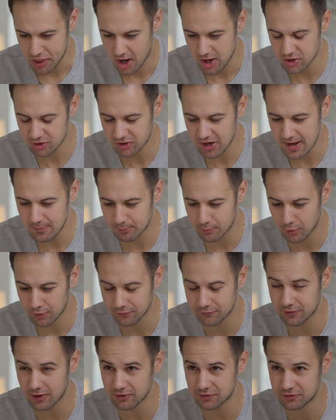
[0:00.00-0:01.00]
It's got more
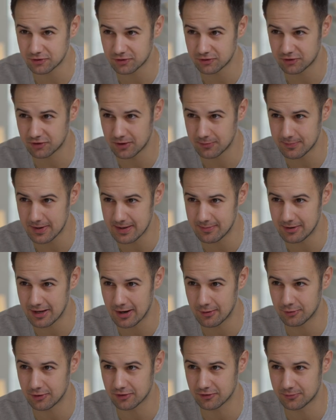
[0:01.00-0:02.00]
freshness than maybe
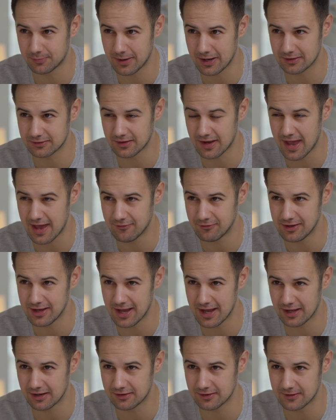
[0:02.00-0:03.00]
I would expect a
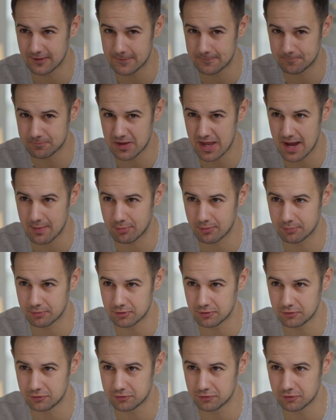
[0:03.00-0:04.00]
heavy-handed Napa
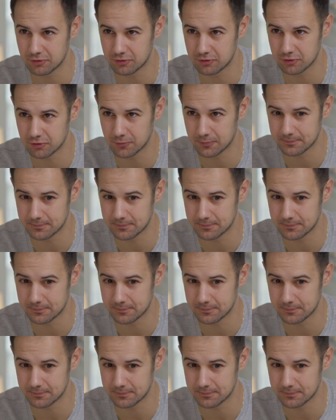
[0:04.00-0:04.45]
producer to do.